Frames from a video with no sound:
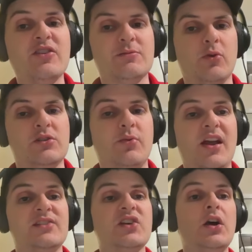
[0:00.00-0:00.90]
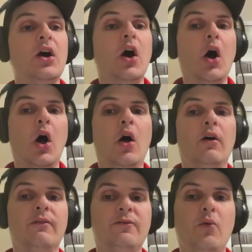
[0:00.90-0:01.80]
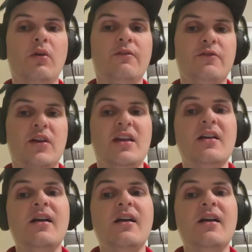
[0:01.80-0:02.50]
sports brands, all for free.